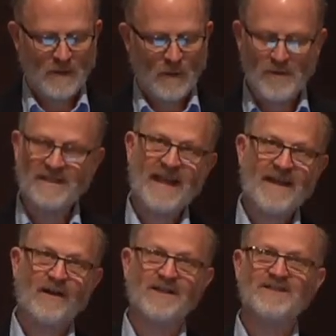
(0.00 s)
What we
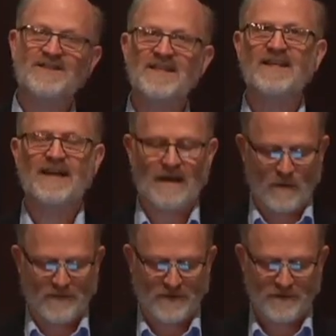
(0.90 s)
cannot see,
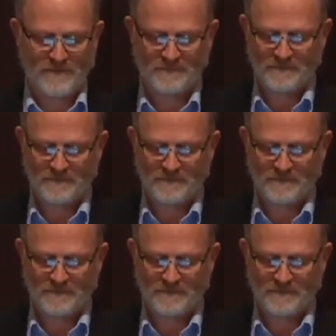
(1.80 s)
however,